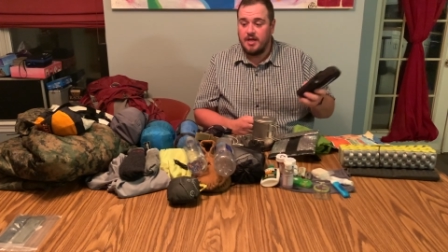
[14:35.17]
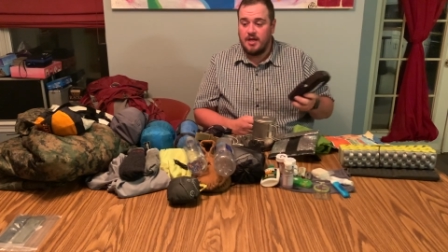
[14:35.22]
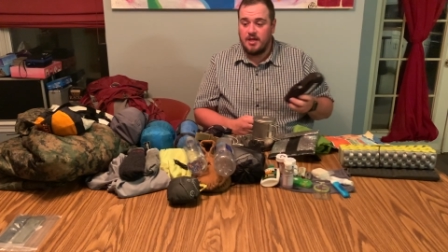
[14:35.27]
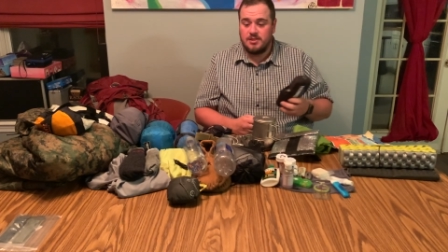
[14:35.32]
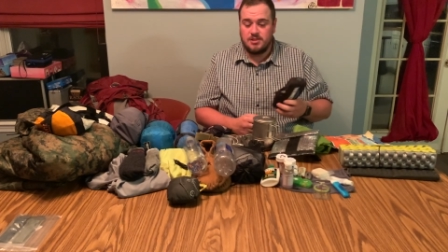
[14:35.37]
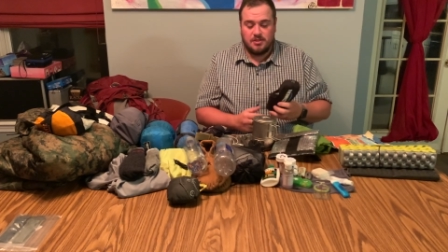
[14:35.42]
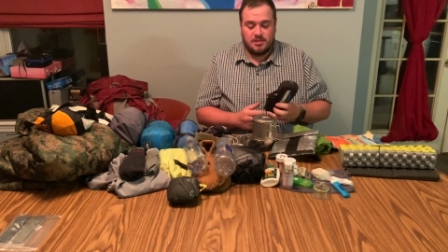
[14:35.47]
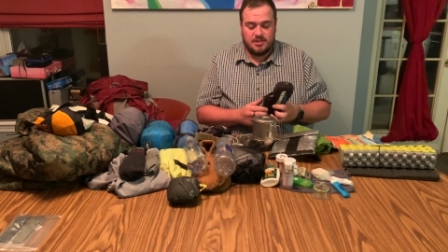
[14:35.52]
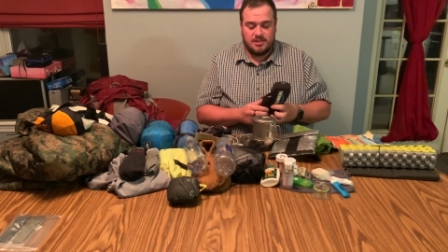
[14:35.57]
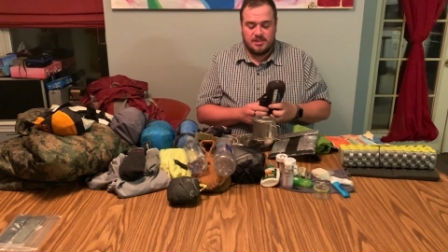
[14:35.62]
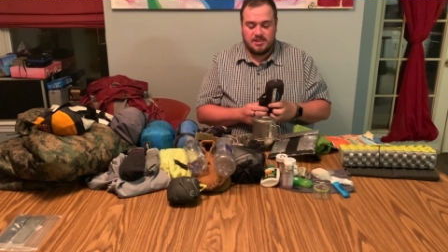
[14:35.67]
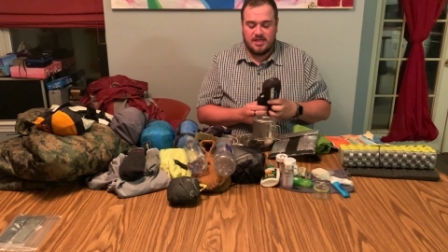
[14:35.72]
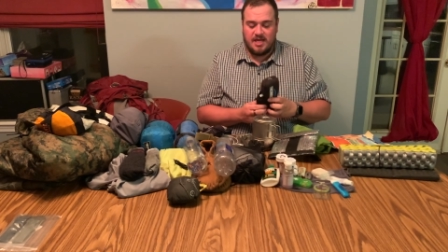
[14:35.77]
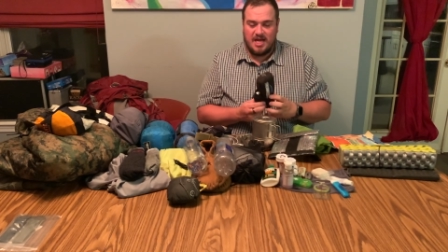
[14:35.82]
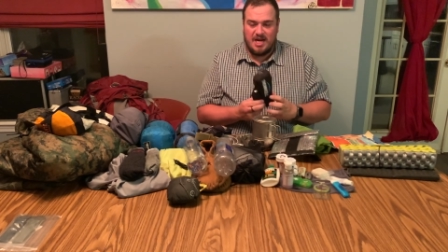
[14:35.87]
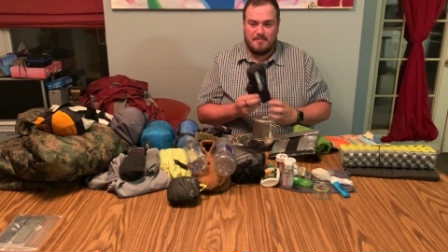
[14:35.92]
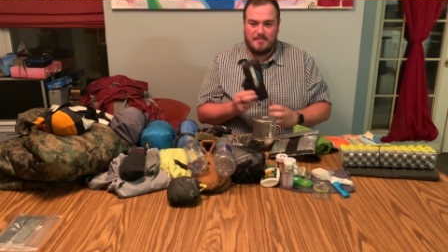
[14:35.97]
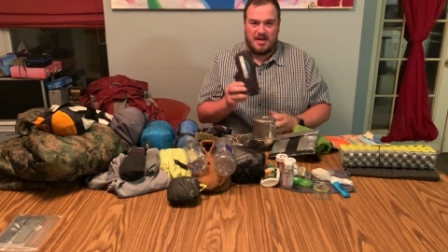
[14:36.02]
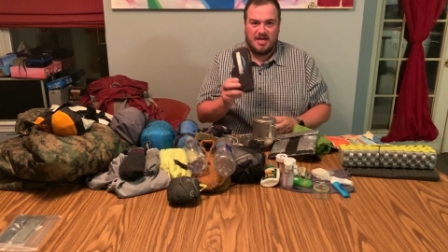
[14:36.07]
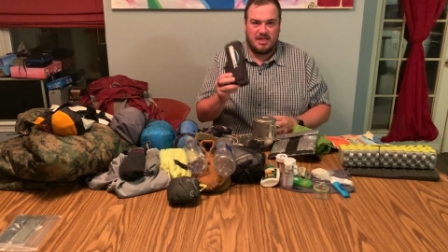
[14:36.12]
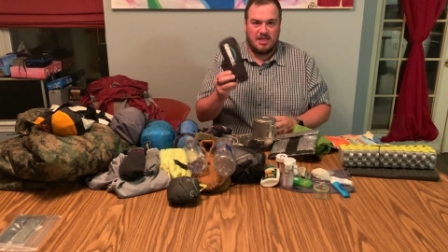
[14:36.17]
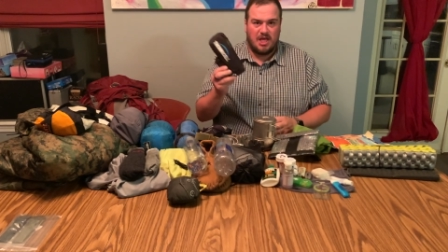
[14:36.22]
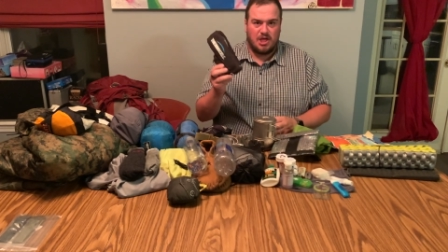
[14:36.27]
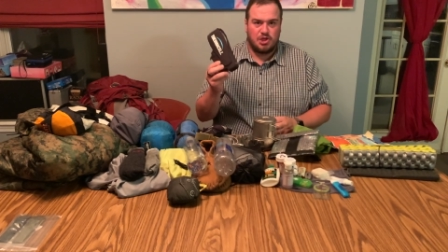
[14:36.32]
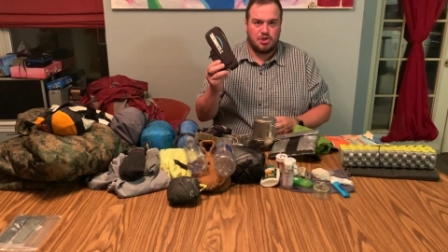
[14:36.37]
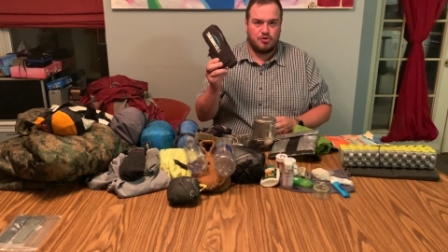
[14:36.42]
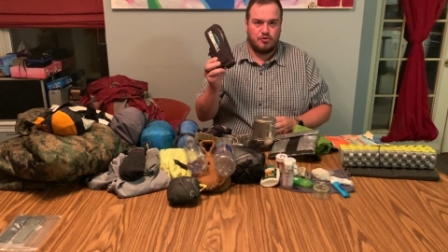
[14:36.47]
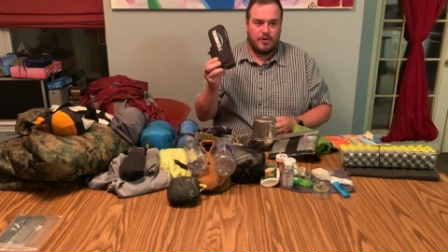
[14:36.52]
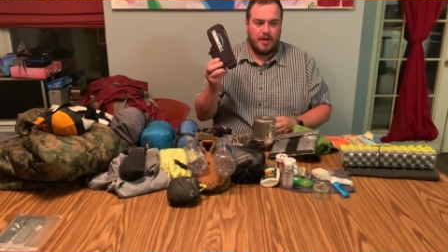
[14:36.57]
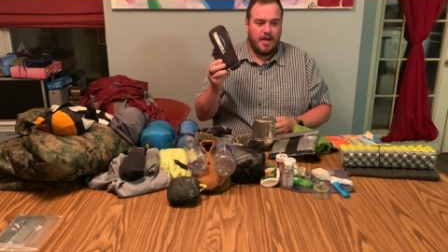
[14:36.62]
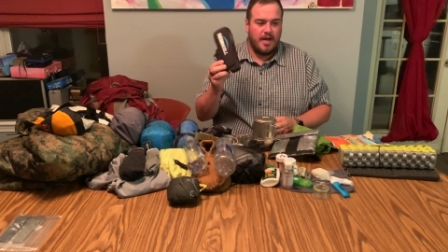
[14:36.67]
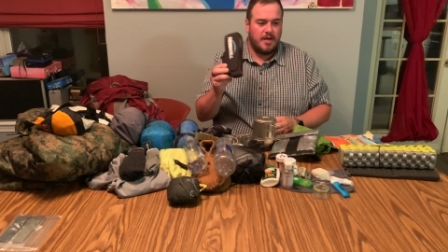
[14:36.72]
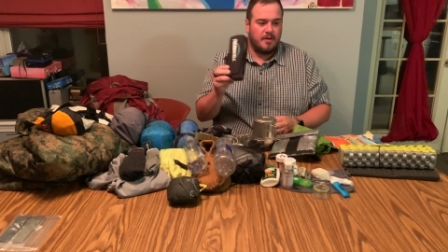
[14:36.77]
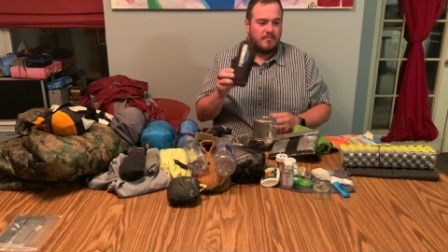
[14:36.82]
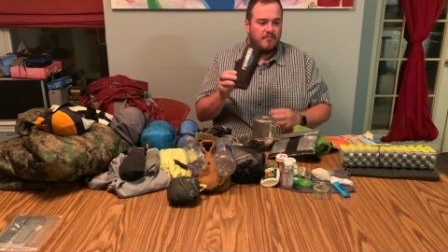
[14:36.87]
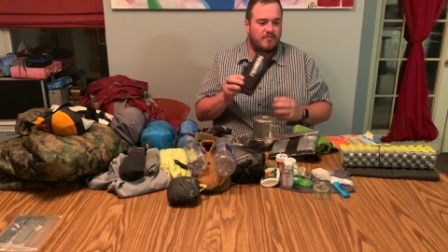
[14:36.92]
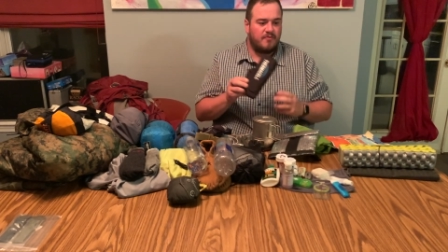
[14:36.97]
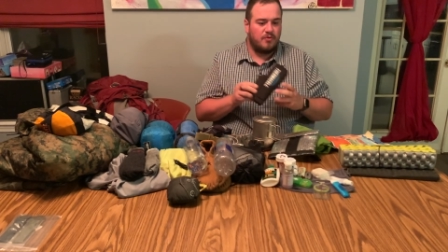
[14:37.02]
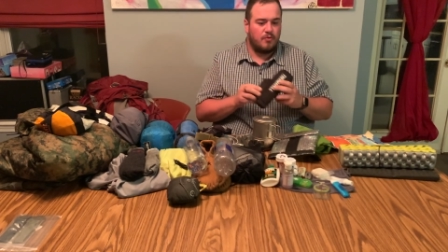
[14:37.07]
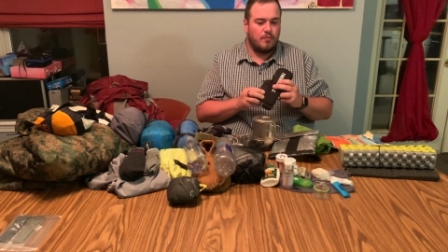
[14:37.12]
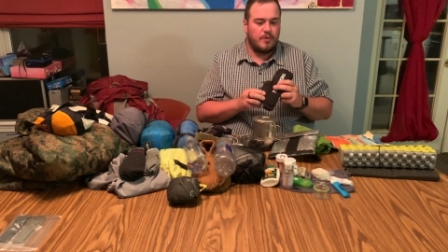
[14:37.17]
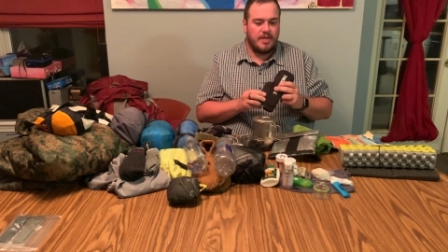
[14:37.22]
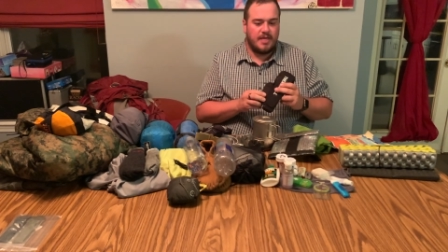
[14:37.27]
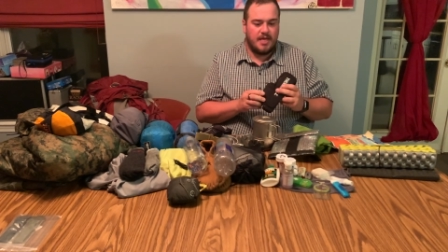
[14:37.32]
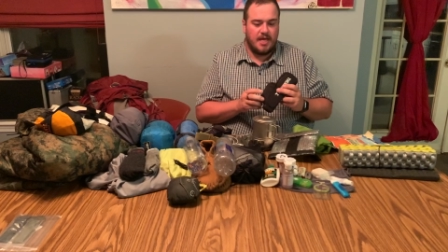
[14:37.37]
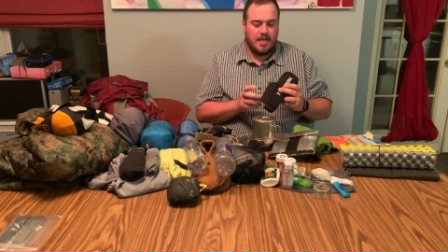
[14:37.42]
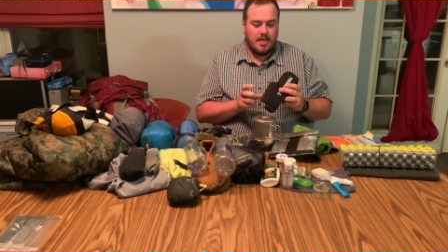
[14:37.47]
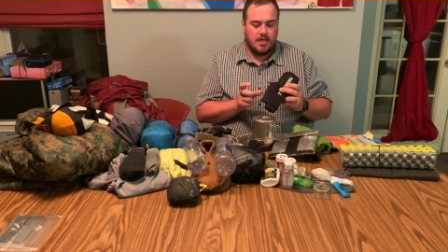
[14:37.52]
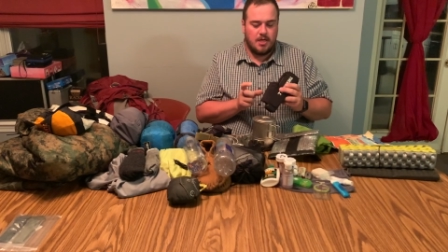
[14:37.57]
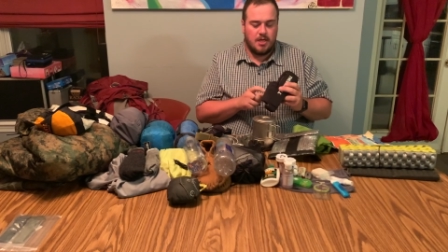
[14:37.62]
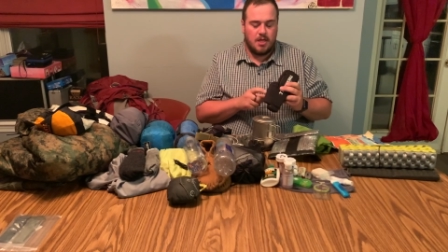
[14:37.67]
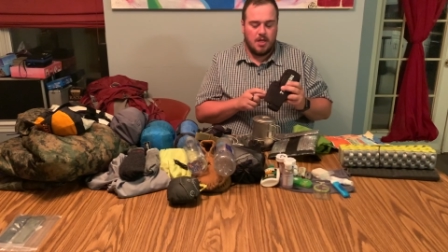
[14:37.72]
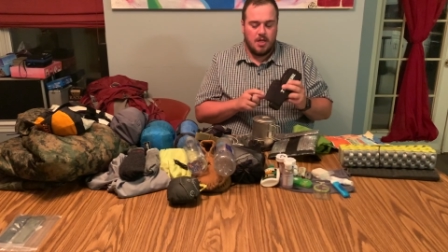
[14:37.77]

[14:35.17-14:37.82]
So this is kind of my luxury item for the weekend.